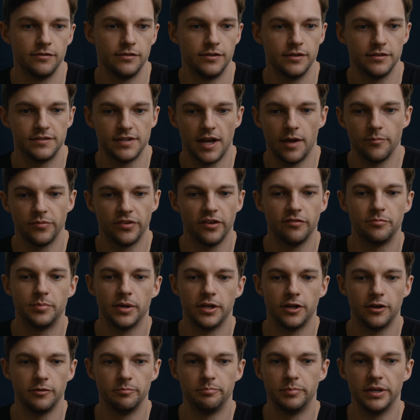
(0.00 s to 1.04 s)
The times I've
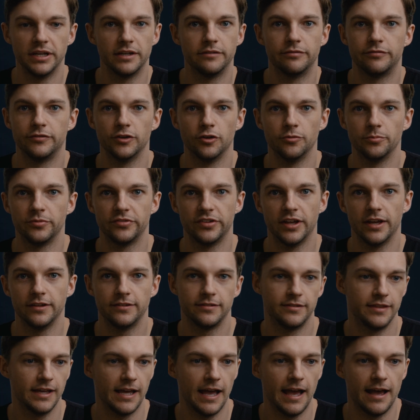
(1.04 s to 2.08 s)
been on big film
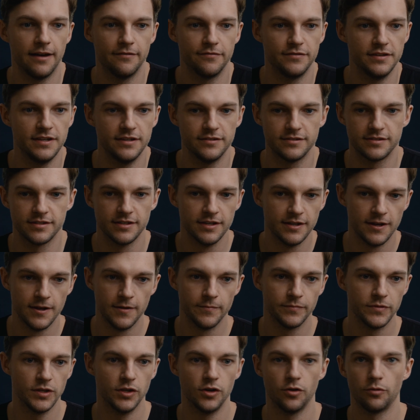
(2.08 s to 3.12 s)
sets, they have these,
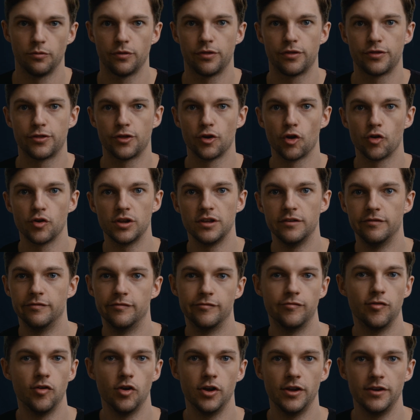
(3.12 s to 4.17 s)

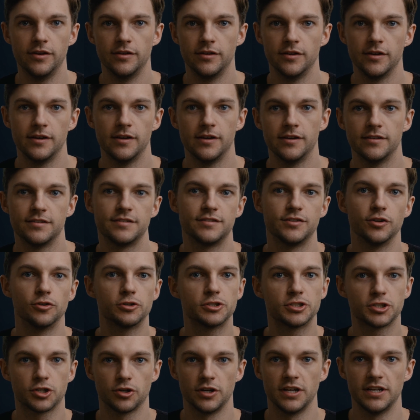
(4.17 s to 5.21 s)
30-foot
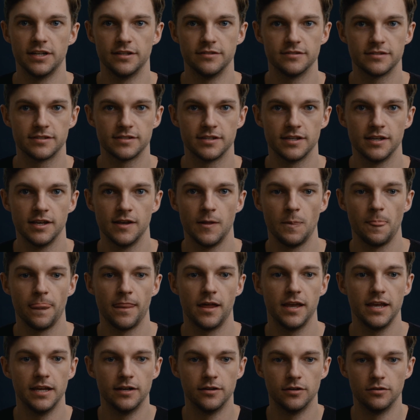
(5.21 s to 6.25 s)
silk screens
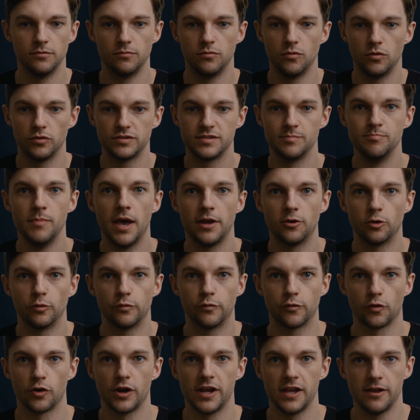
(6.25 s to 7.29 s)
in a metal
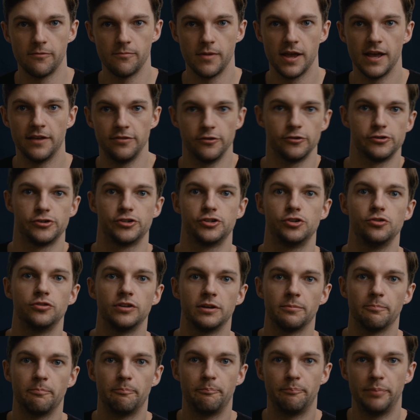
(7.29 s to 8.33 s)
frame, and they're
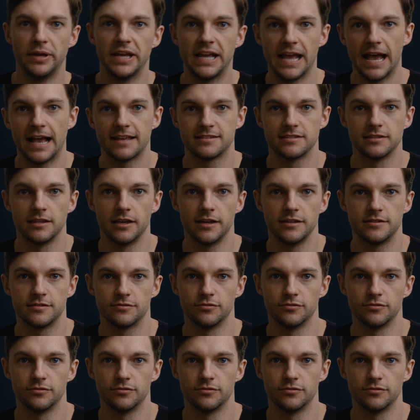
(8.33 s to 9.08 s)
shooting big ass lights